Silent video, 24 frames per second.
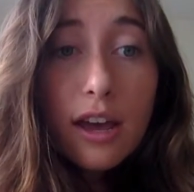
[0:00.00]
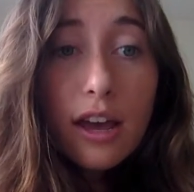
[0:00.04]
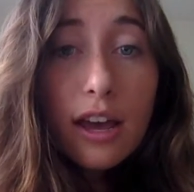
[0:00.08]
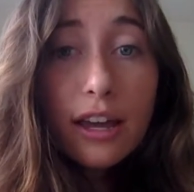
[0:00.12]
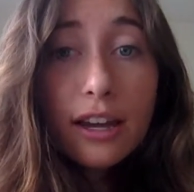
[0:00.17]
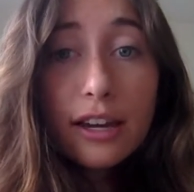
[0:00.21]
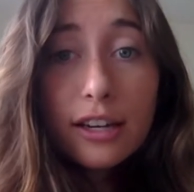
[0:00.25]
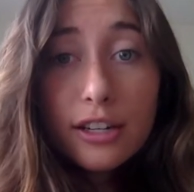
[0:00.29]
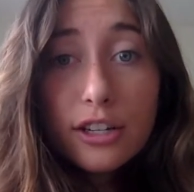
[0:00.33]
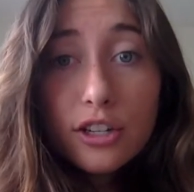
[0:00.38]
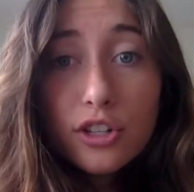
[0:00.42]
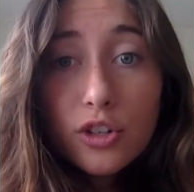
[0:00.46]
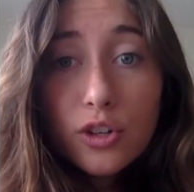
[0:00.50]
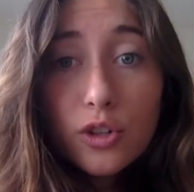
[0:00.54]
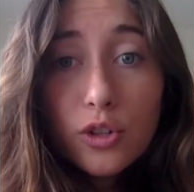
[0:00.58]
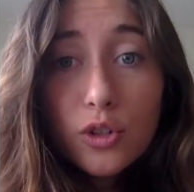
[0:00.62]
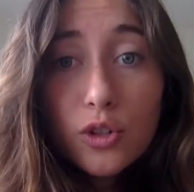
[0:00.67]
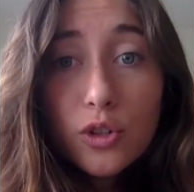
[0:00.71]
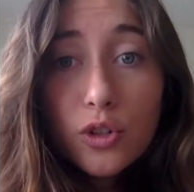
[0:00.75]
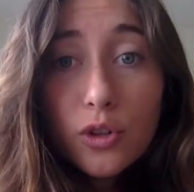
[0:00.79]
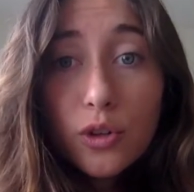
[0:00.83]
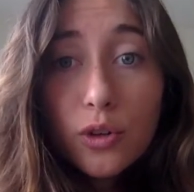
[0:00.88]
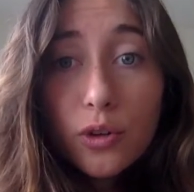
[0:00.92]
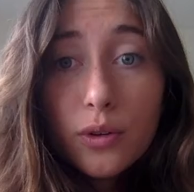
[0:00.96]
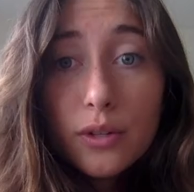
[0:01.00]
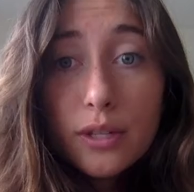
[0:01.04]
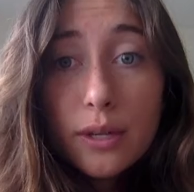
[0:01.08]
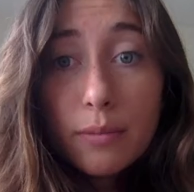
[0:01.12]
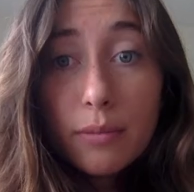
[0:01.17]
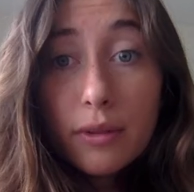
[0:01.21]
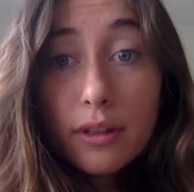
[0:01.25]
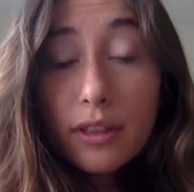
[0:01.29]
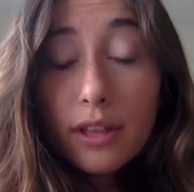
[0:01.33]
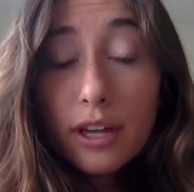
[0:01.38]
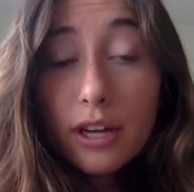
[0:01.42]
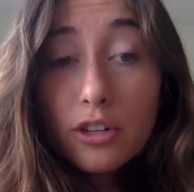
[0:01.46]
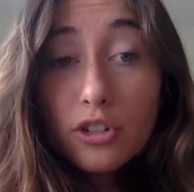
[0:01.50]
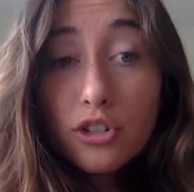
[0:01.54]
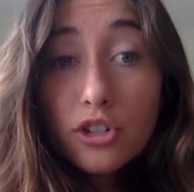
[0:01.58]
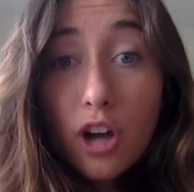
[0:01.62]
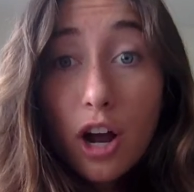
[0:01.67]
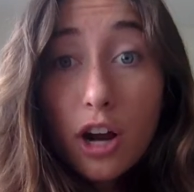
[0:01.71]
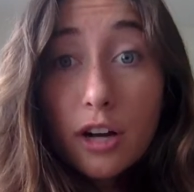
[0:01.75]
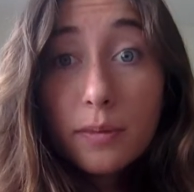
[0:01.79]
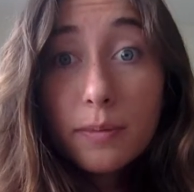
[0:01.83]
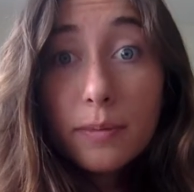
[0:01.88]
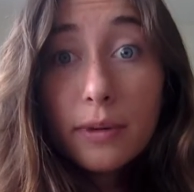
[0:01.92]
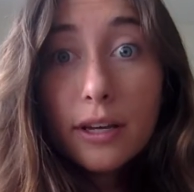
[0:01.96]
in addition to something that
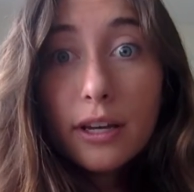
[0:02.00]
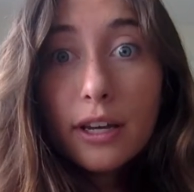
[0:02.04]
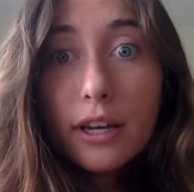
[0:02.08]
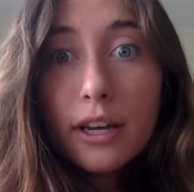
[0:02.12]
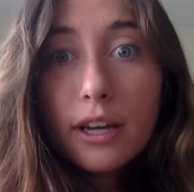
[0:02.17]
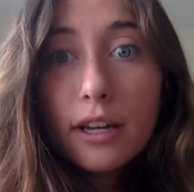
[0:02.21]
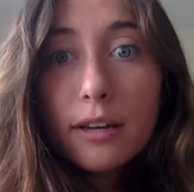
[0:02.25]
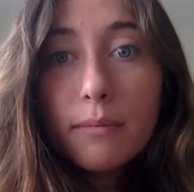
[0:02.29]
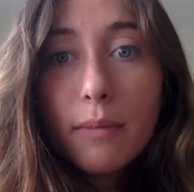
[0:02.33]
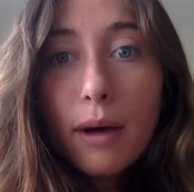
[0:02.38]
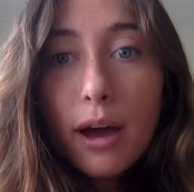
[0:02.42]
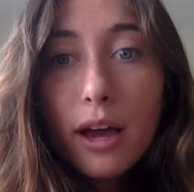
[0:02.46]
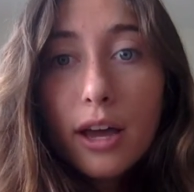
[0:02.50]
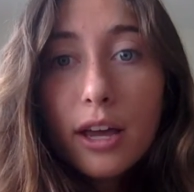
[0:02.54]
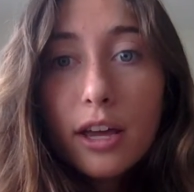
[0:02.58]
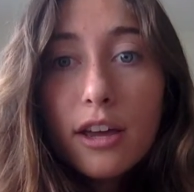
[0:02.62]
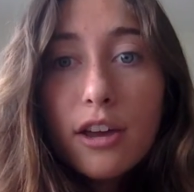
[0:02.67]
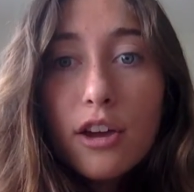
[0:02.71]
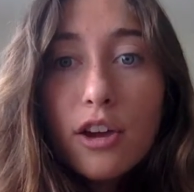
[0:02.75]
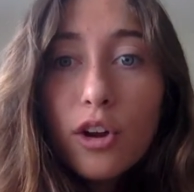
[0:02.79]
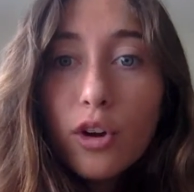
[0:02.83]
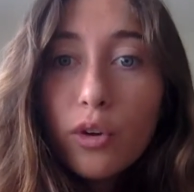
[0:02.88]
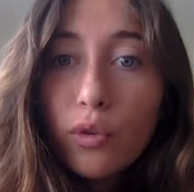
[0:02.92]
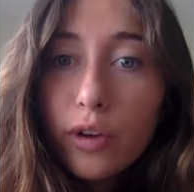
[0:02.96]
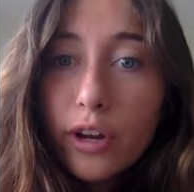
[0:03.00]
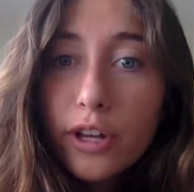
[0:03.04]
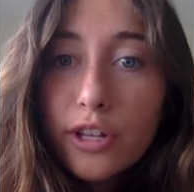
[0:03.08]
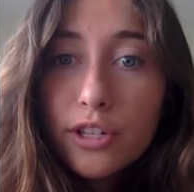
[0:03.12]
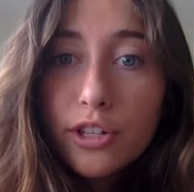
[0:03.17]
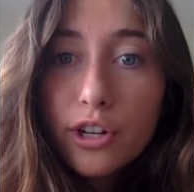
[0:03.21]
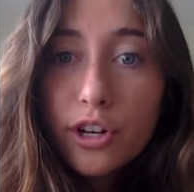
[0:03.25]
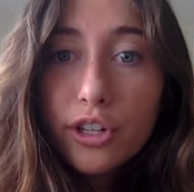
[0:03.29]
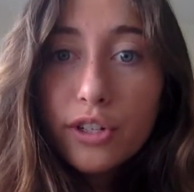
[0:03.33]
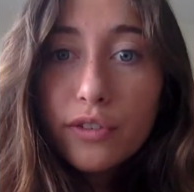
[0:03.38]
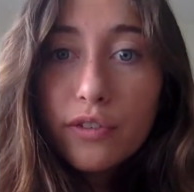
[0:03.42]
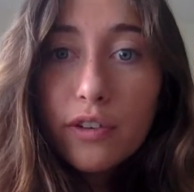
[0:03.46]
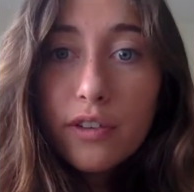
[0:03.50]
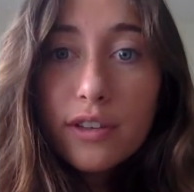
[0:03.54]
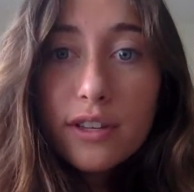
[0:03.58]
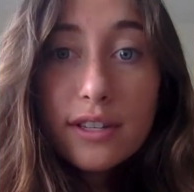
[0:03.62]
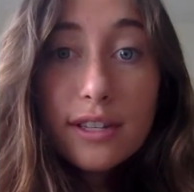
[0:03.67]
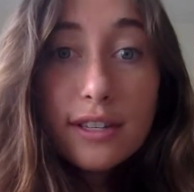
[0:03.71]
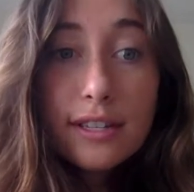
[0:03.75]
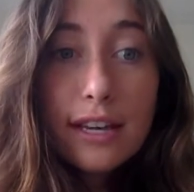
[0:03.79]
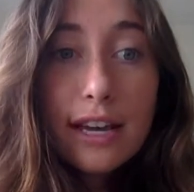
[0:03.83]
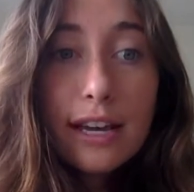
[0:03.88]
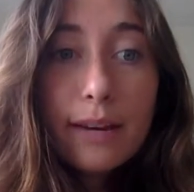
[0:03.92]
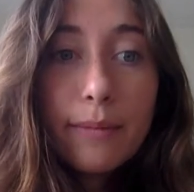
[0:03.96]
shocked me in my research for this
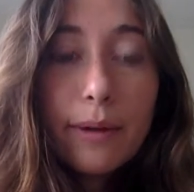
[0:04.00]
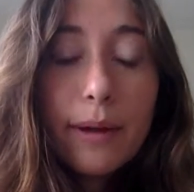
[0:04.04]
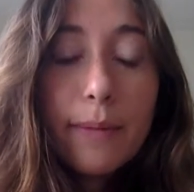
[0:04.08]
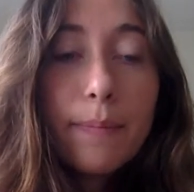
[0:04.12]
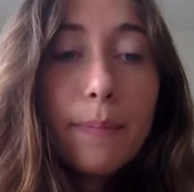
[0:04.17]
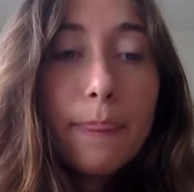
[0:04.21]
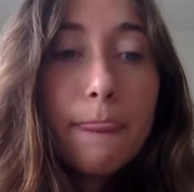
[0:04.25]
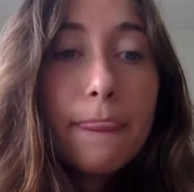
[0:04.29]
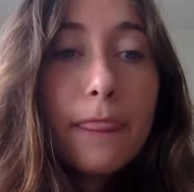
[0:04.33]
assignment.